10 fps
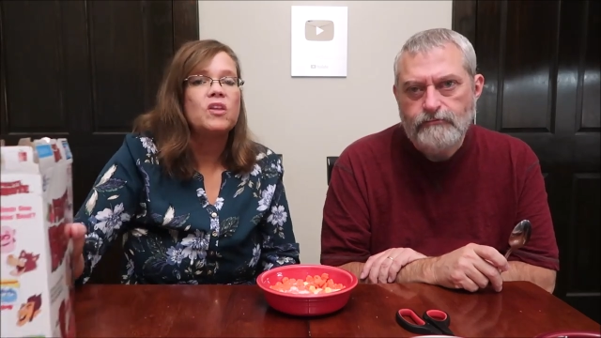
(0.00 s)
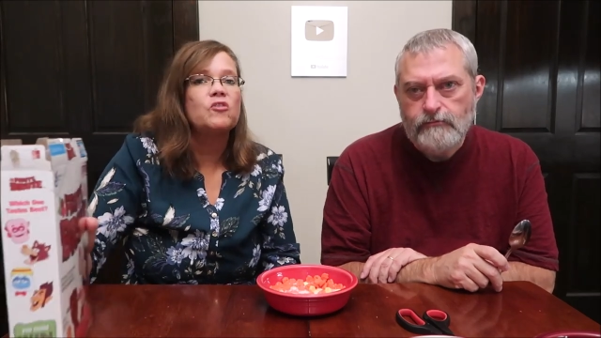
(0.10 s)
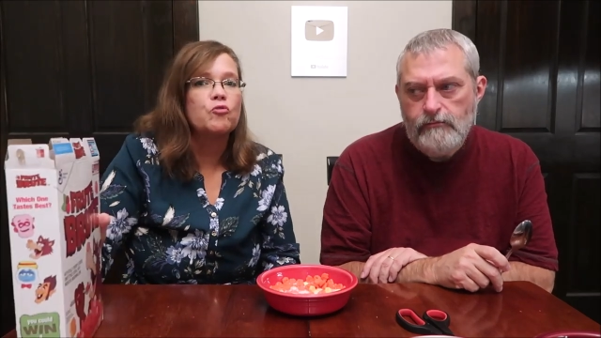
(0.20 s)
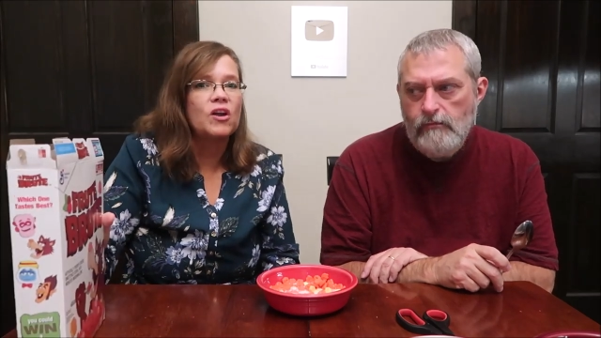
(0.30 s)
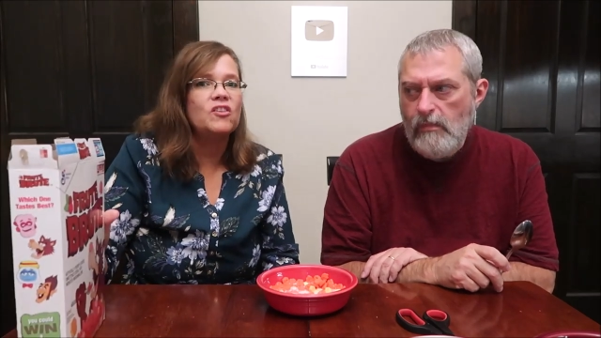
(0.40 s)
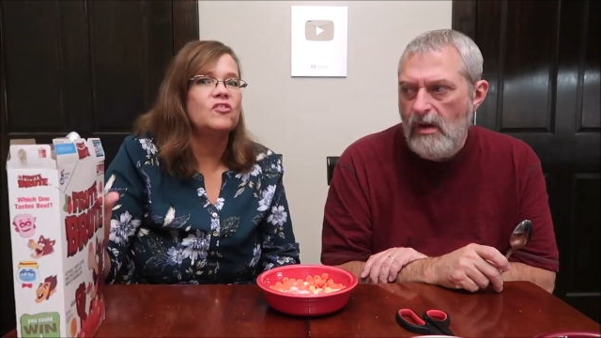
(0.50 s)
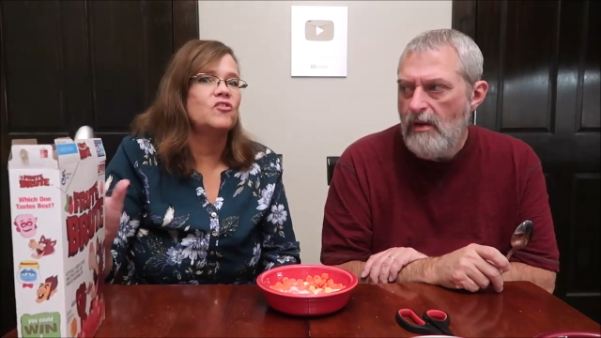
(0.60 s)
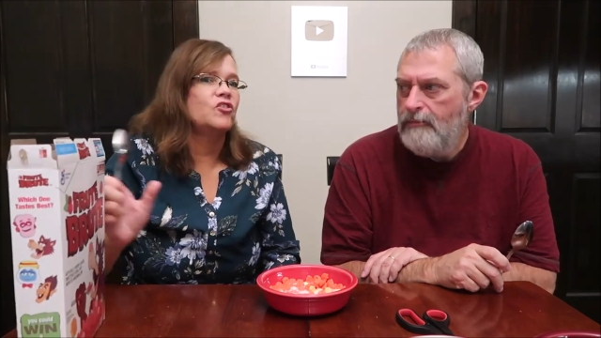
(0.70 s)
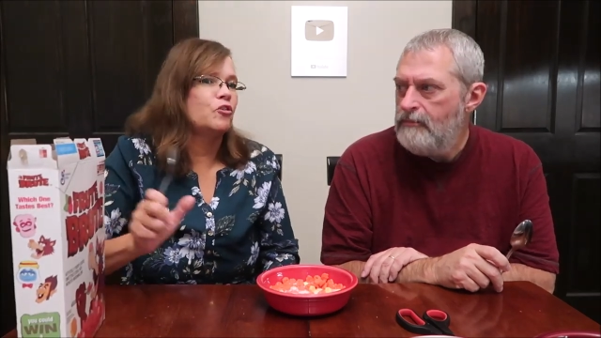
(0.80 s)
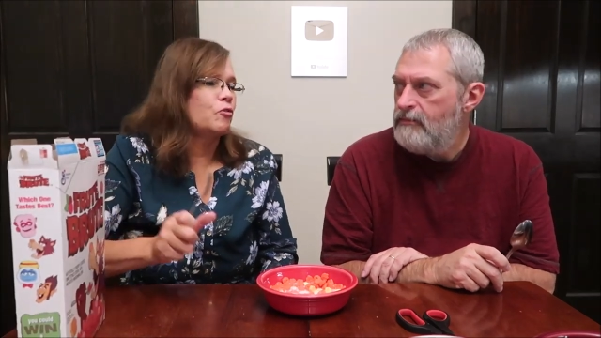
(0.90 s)
Speaker 1: That's why I didn't
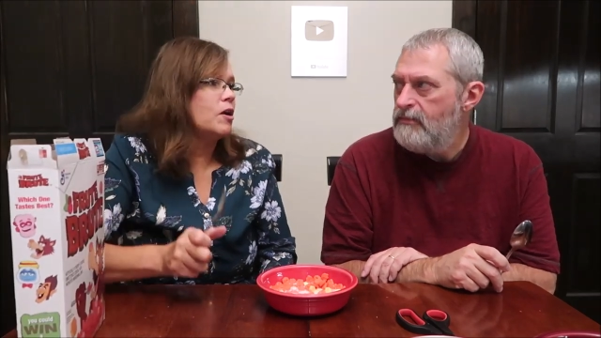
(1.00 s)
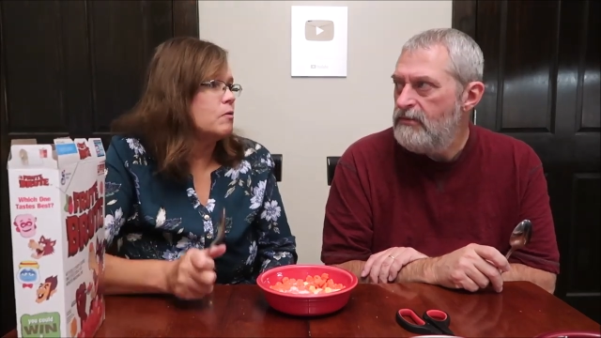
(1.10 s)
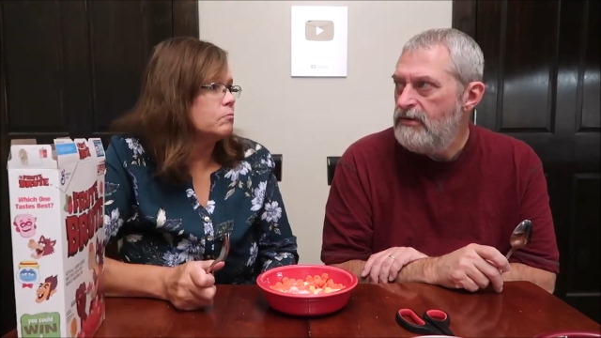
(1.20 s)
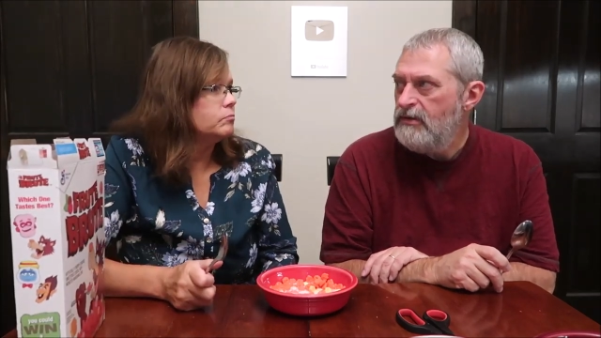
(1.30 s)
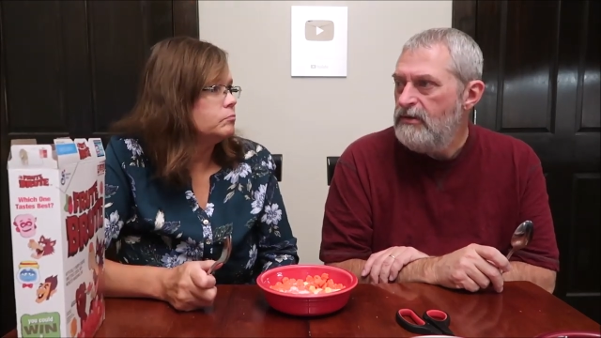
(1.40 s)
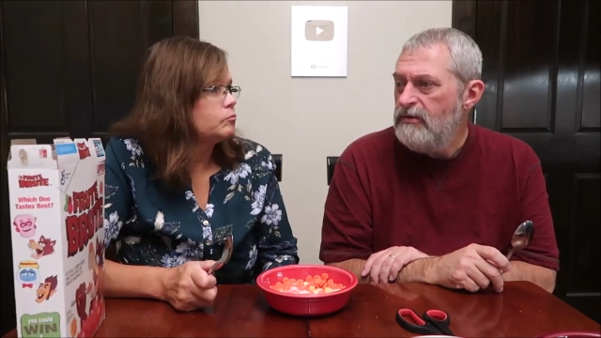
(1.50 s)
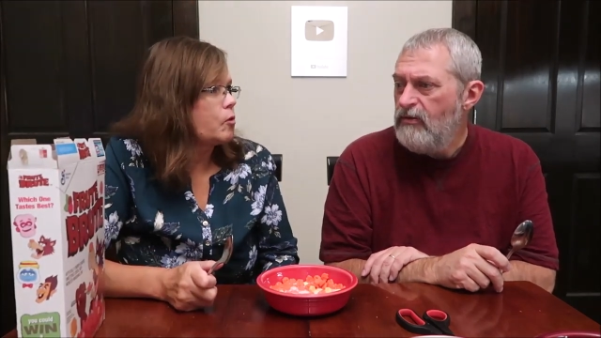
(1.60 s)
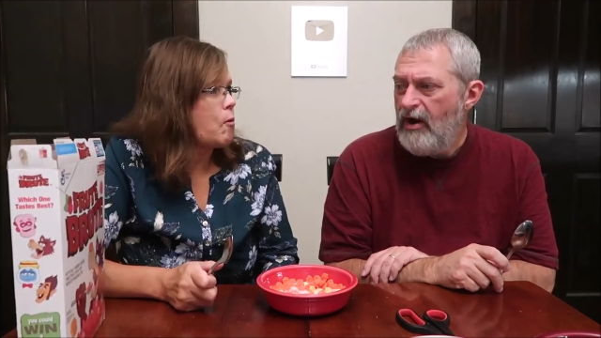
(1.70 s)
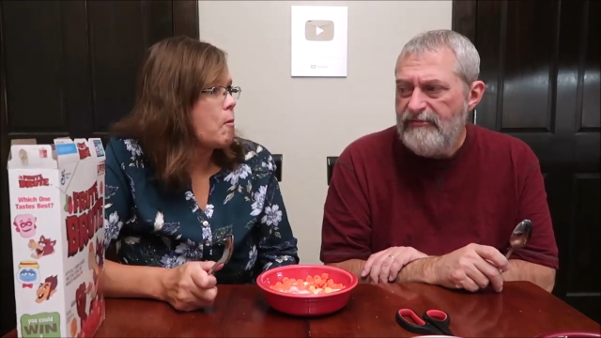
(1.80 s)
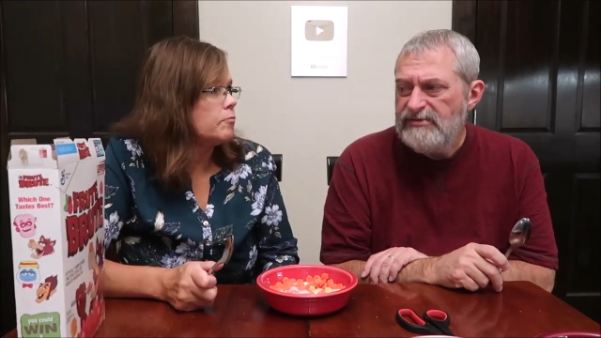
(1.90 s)
stick around.
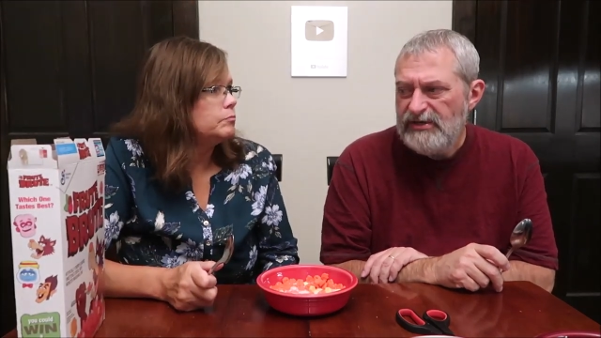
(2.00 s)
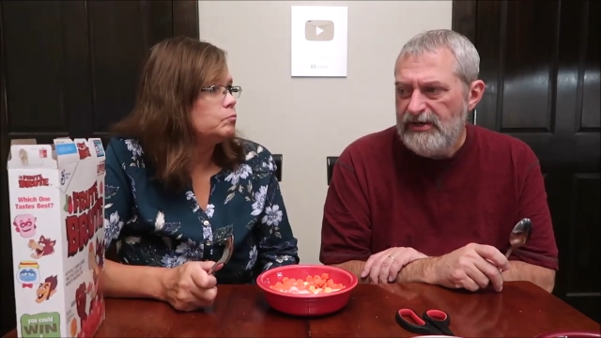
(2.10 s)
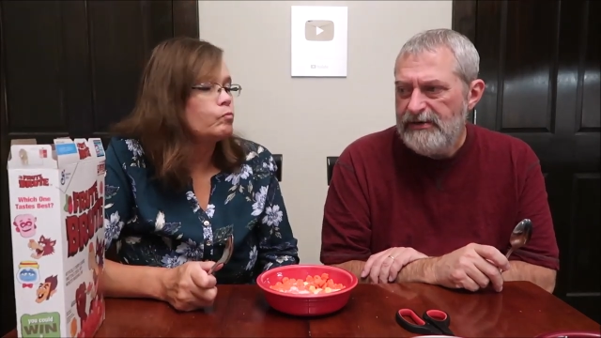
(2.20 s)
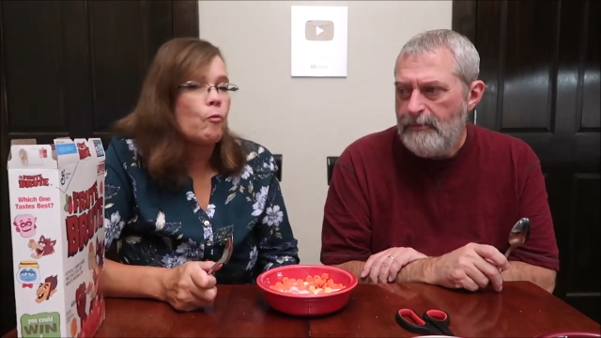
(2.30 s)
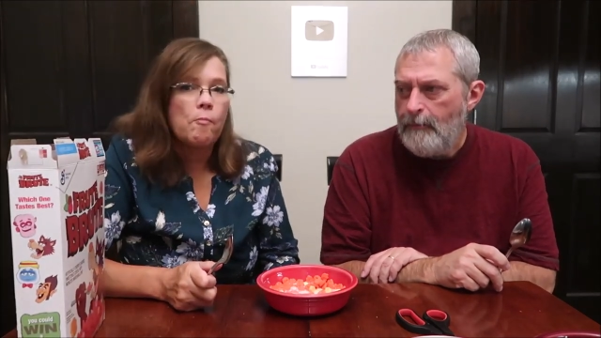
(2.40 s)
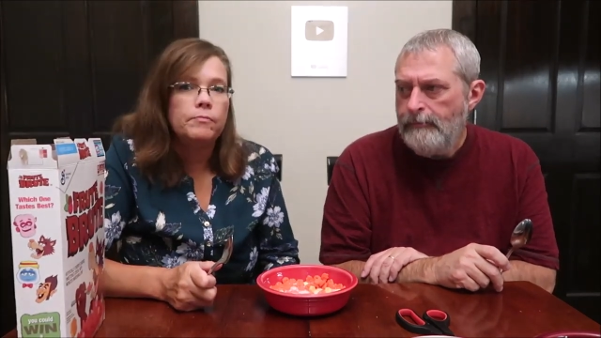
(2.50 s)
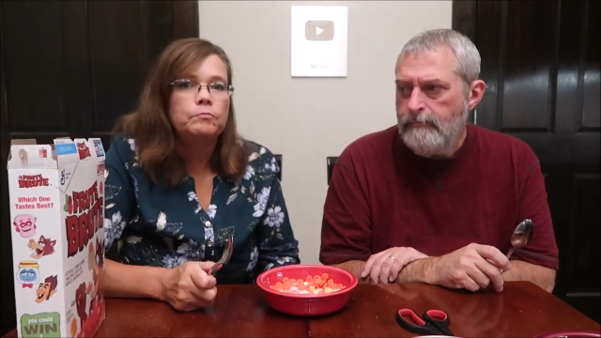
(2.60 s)
Speaker 2: Everyone